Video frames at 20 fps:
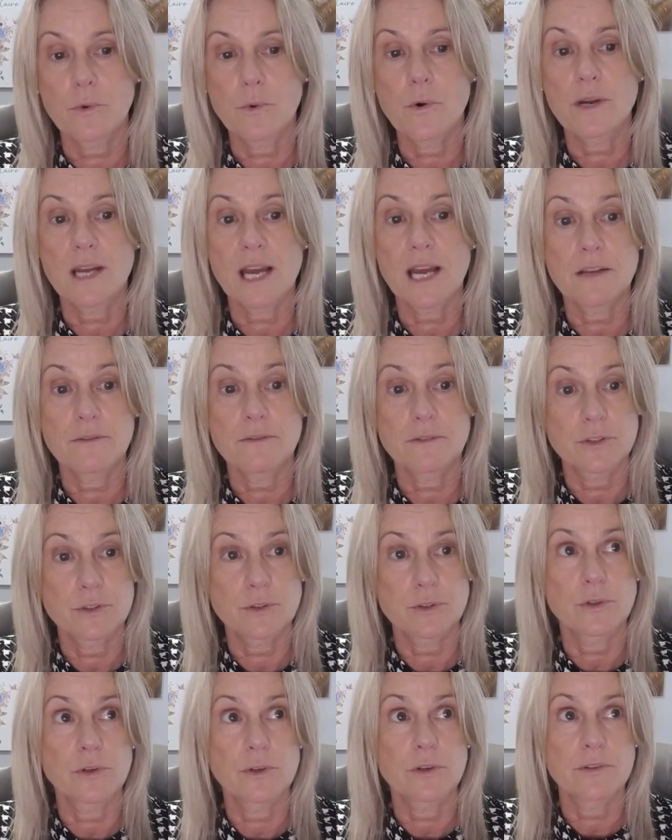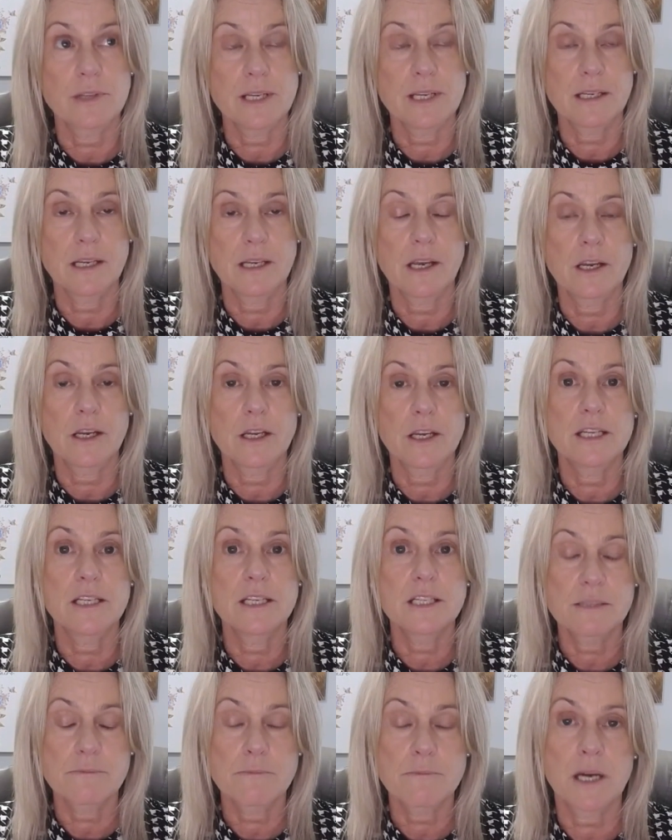walk out the door thinking,
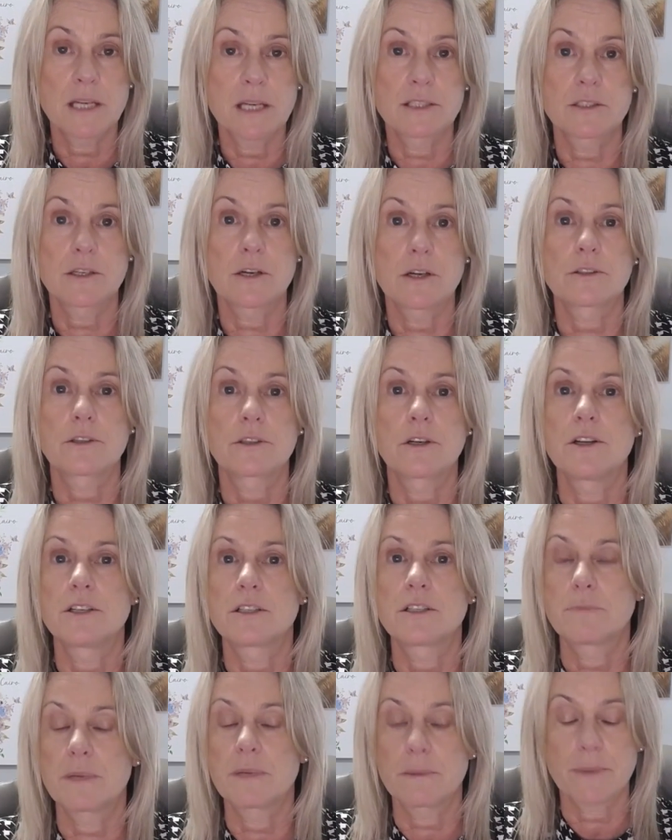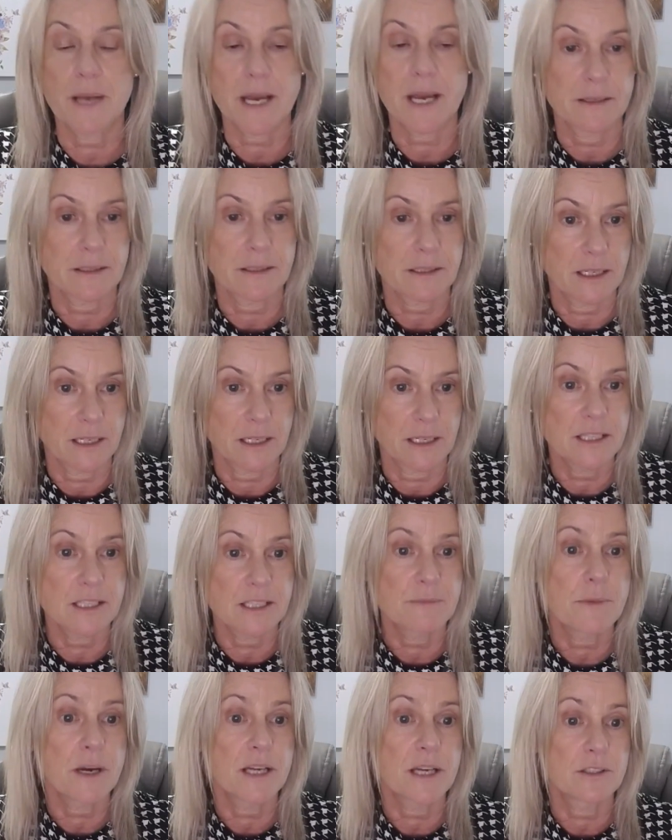is my dog going to be panicking?
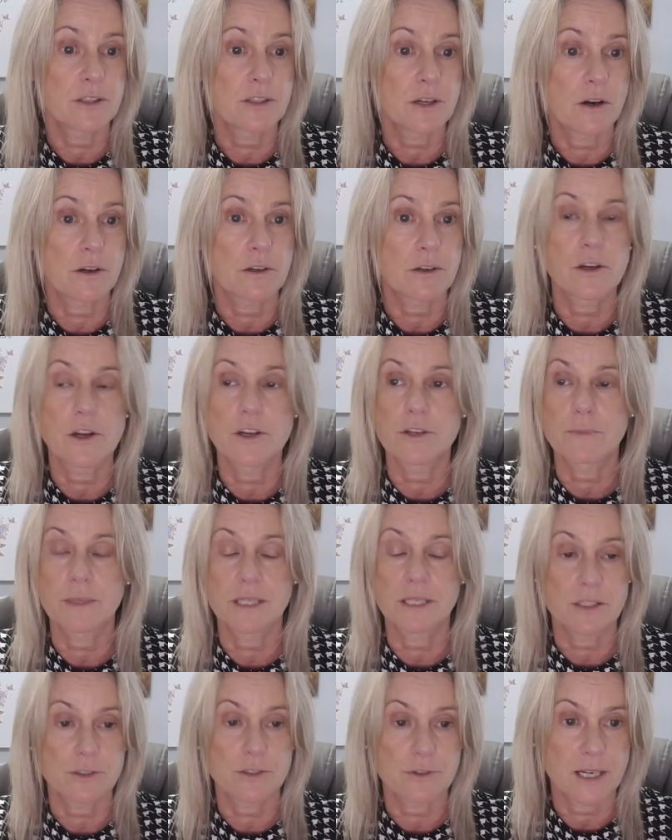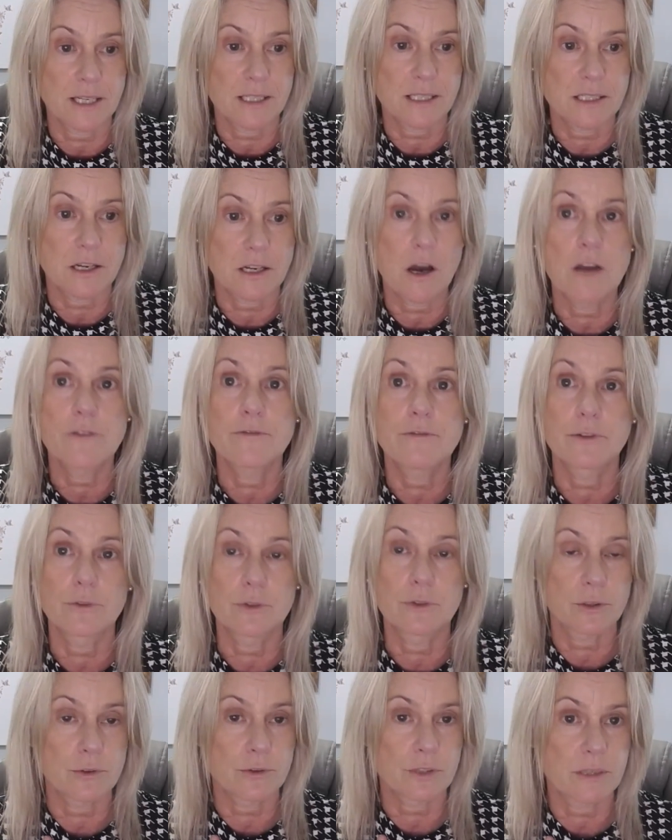Is my dog going to be stressed? I feel
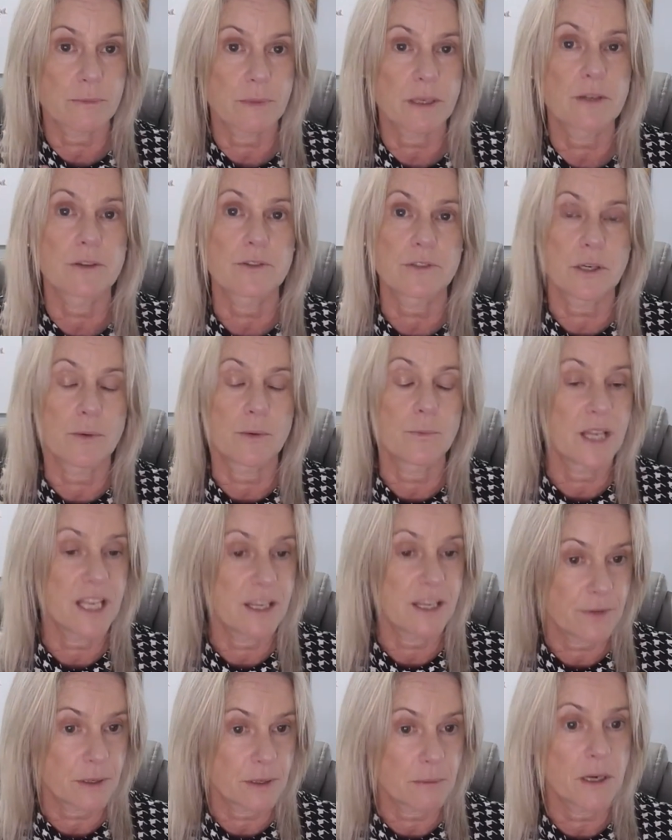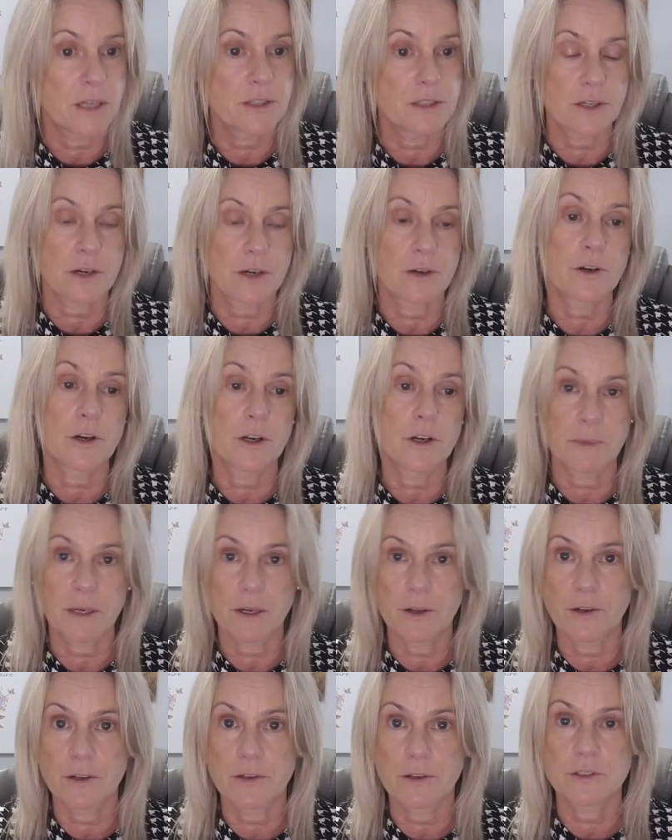guilty because I'm leaving my dog home
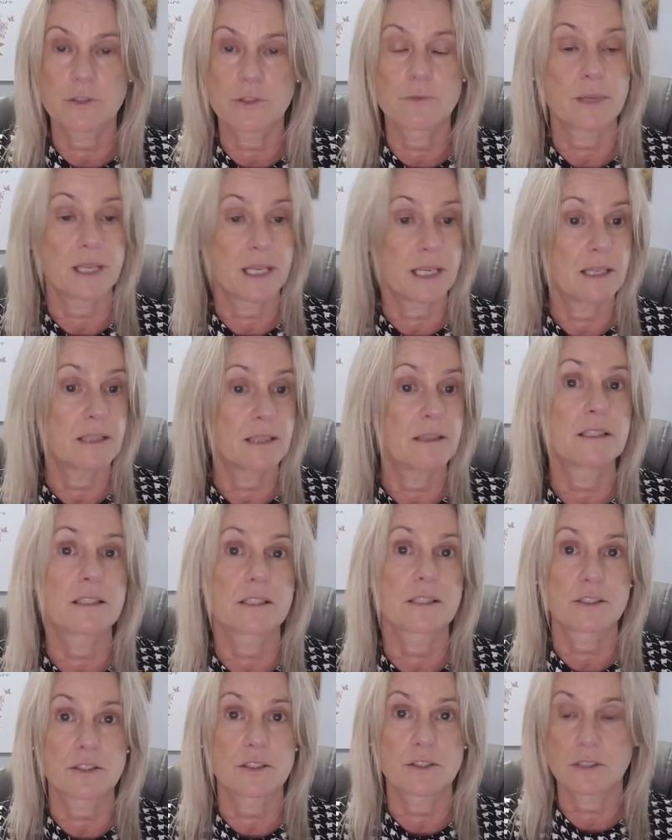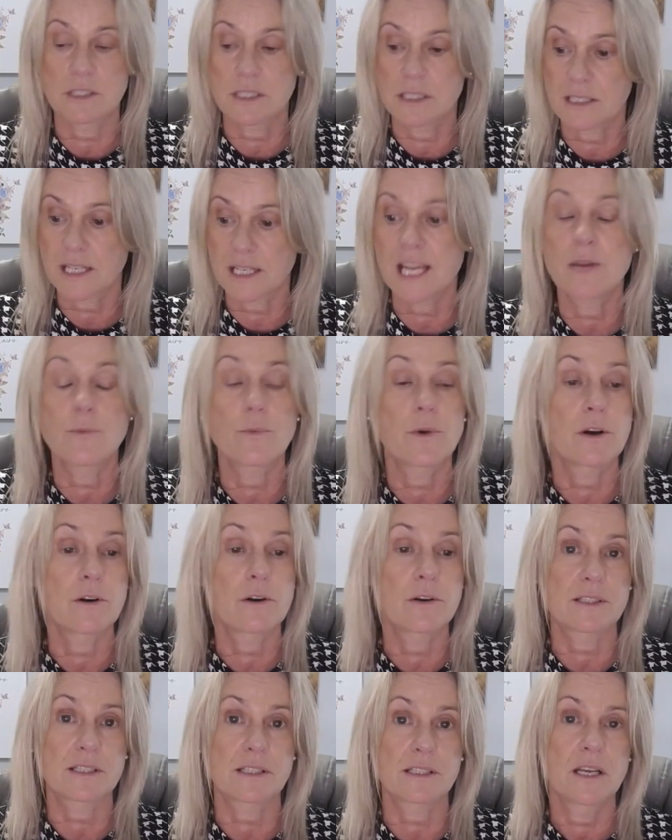alone to be in this state where
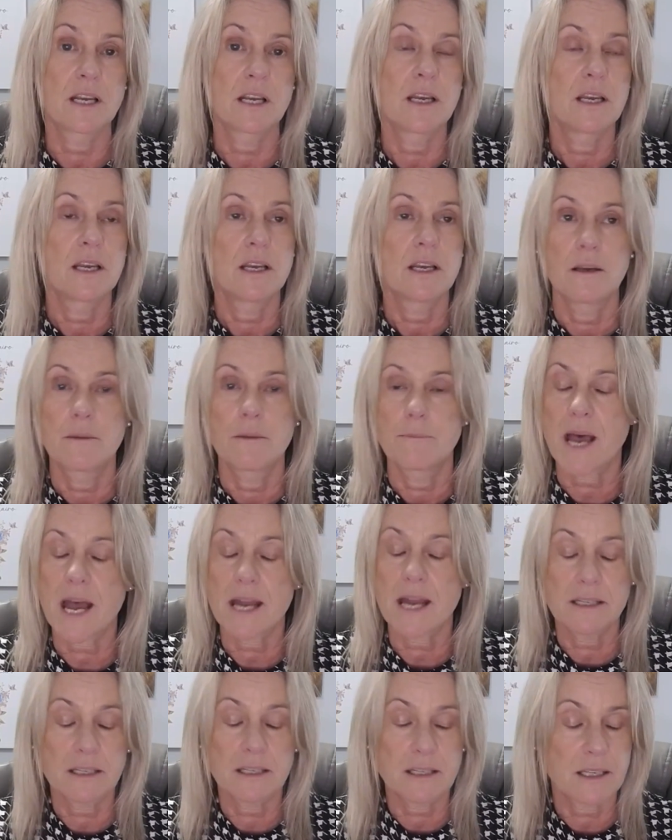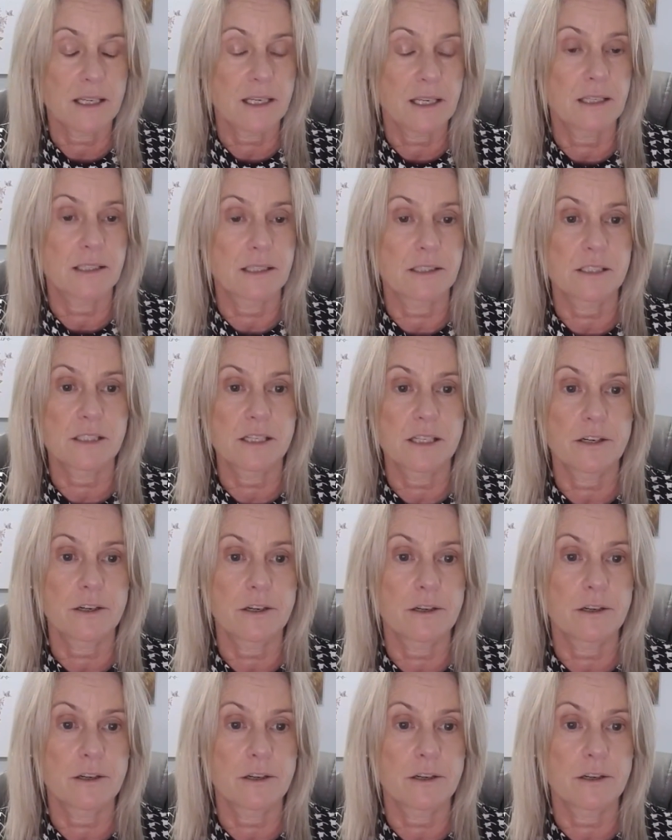it's panicking. It's,